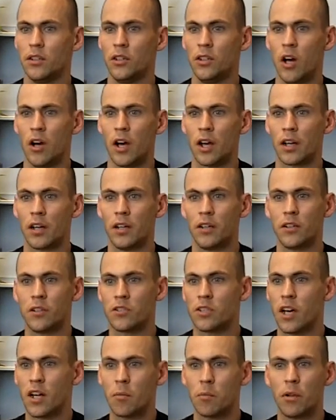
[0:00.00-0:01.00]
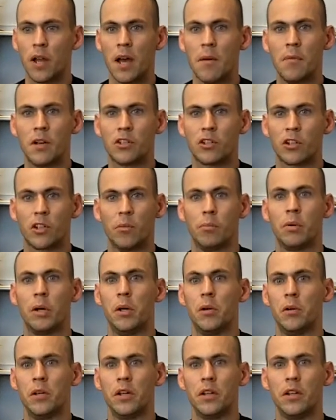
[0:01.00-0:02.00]
you know, like there's not a plyometric
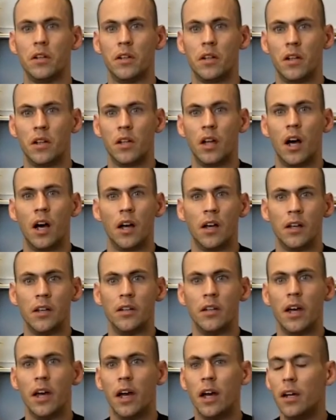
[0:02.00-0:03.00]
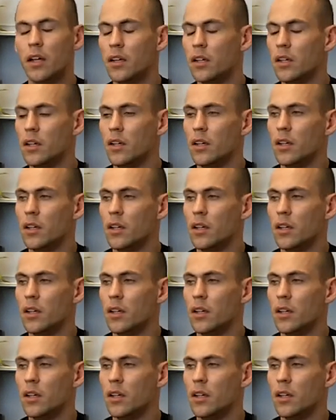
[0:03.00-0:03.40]
component a lot in that.